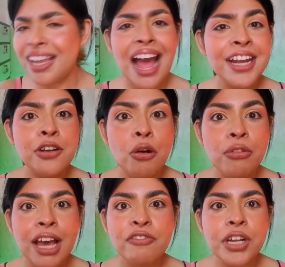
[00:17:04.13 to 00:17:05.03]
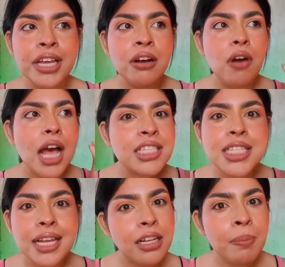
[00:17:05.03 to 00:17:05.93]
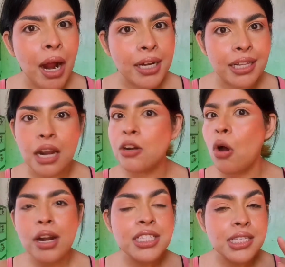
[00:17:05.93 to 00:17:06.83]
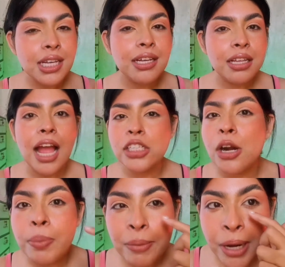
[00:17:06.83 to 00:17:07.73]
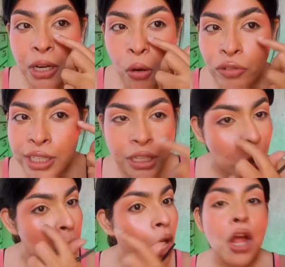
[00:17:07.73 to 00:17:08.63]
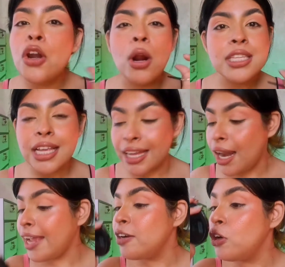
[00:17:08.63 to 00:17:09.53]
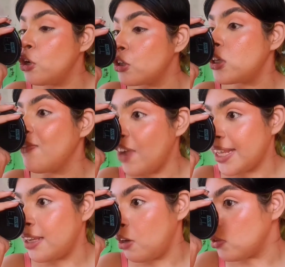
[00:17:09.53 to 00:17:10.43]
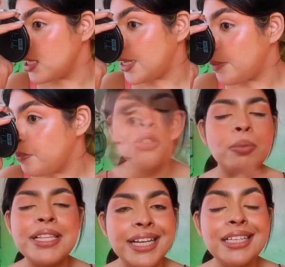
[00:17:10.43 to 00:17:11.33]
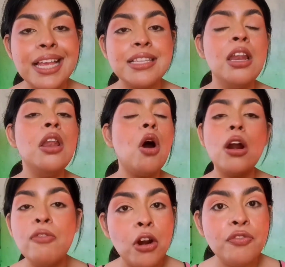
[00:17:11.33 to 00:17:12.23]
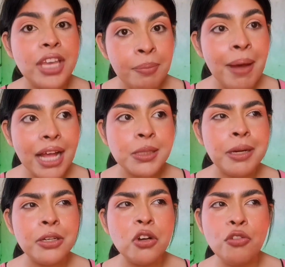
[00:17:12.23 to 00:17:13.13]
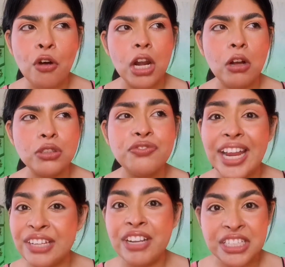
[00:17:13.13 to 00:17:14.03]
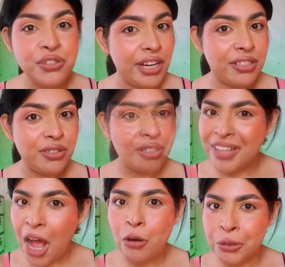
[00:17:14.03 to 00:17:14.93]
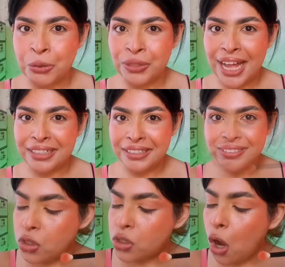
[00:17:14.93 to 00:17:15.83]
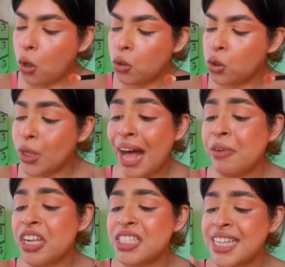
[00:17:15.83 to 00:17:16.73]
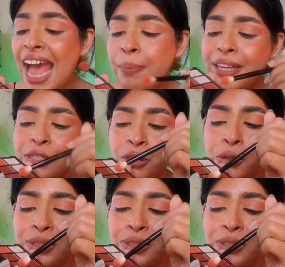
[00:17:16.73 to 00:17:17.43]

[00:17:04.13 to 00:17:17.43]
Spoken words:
I don't have freaking a single particle, not a single eyeshadow pigment over here. Not a single. I looked very closely. So basically there's a lot of kickbacks but no fallouts. Very, very strange. How do you do that? So I'm gonna tap into